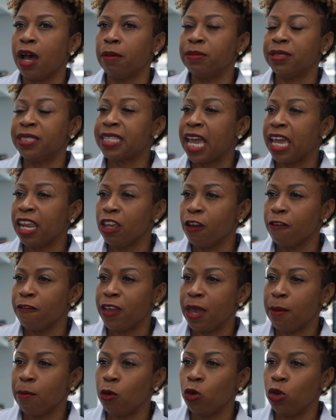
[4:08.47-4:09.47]
signing of
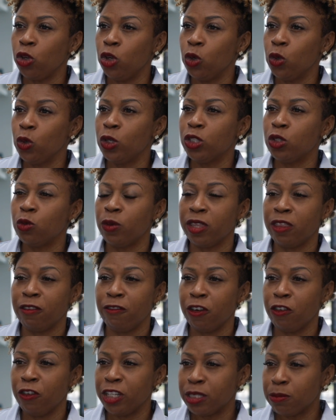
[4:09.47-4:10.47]
MOUs with
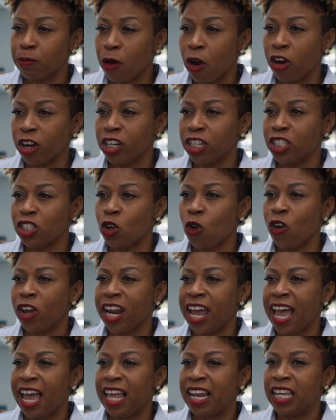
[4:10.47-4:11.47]
various partners on
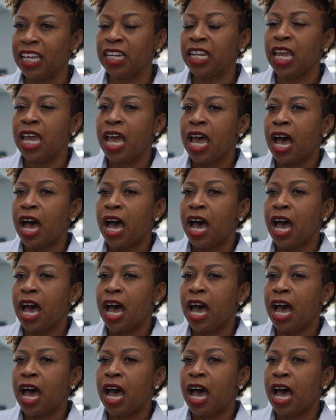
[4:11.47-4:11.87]
island,